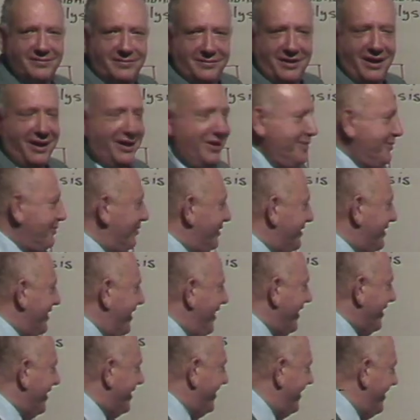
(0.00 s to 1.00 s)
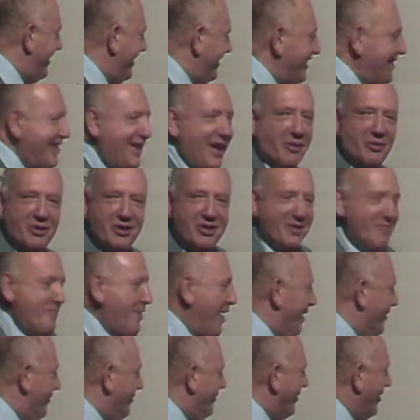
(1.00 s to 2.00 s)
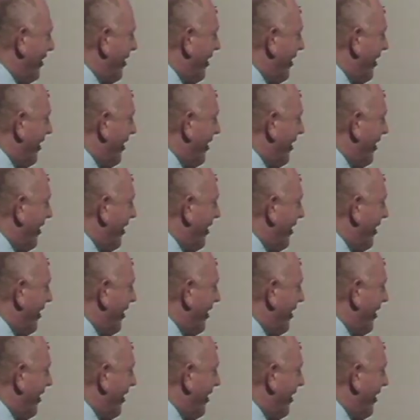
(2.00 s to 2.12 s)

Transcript: Well, what the heck? You get what you pay for,